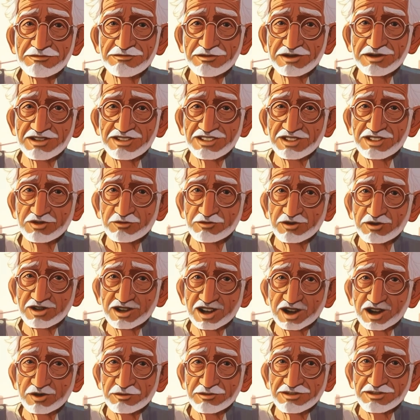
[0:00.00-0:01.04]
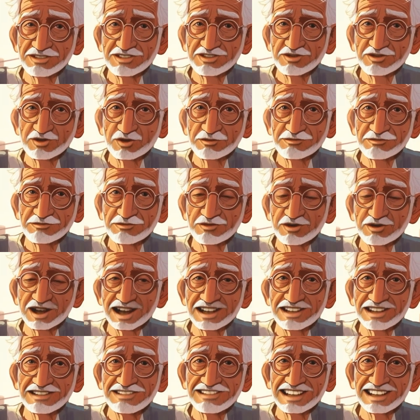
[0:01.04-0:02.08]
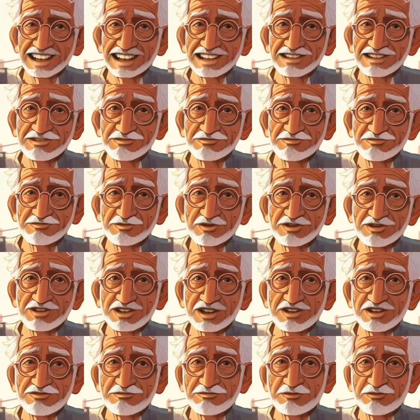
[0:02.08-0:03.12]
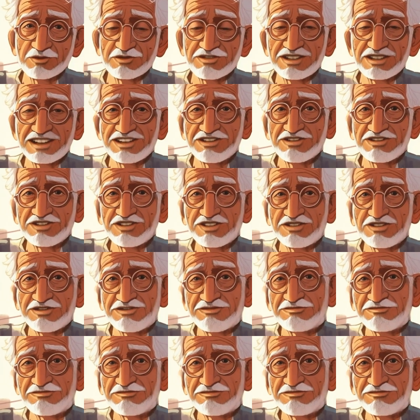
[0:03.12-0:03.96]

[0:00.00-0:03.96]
But you were always so bright and full of potential.